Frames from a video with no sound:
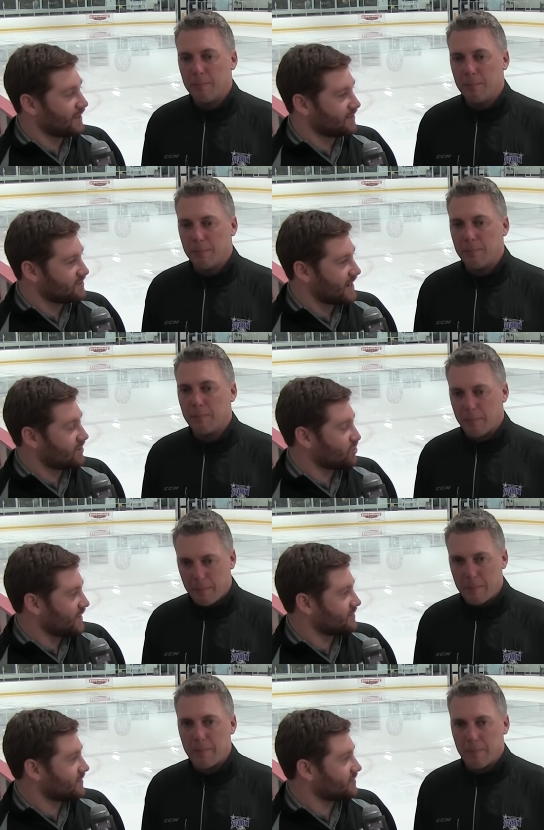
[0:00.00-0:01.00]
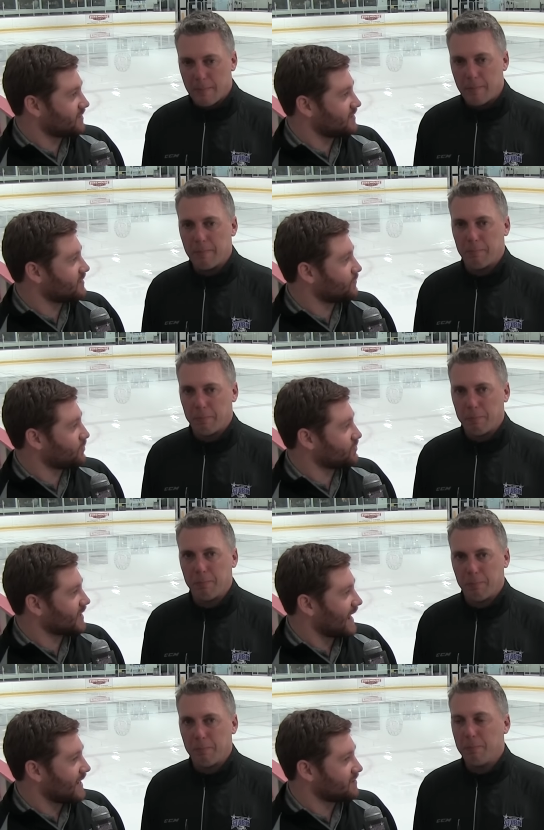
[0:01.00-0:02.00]
Speaker 1: You get a chance to see some of those
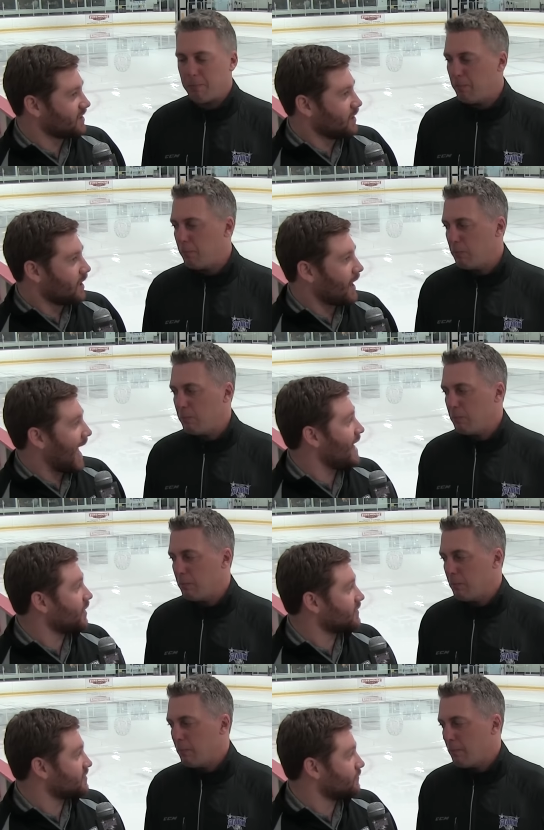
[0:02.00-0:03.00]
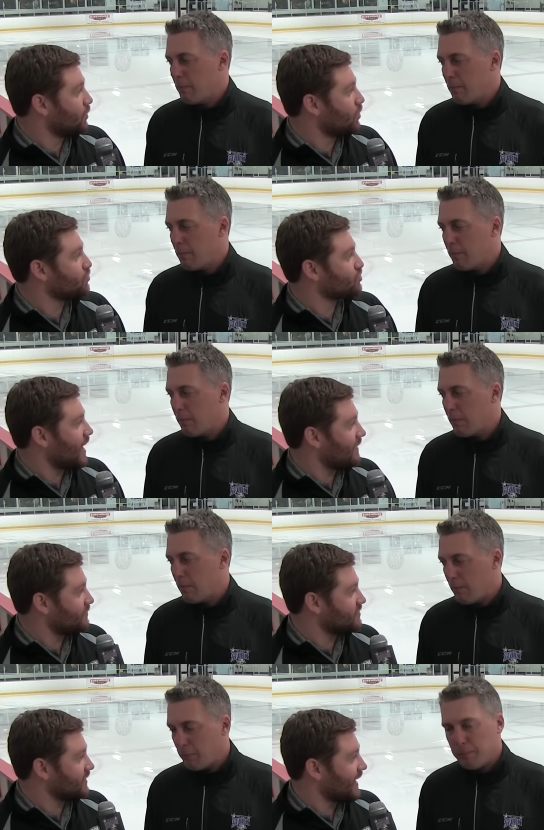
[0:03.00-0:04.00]
guys. Uh, Alex Limoges,
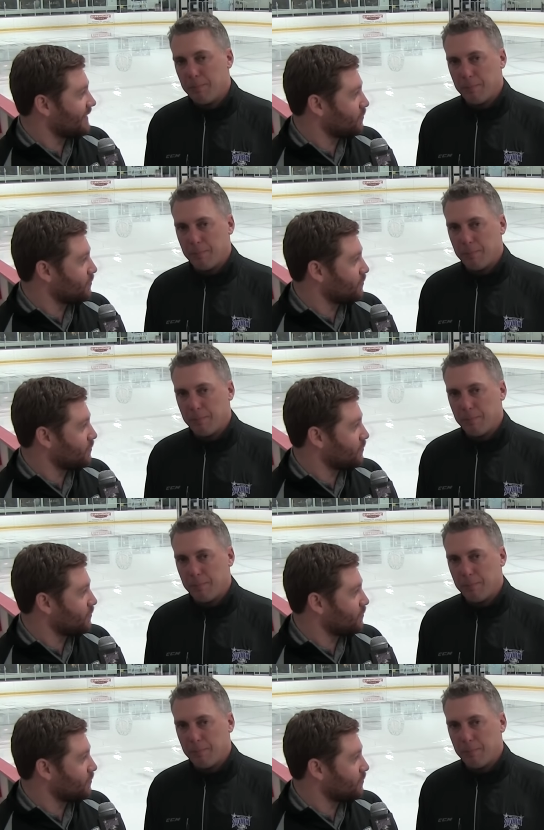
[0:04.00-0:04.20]
obviously a guy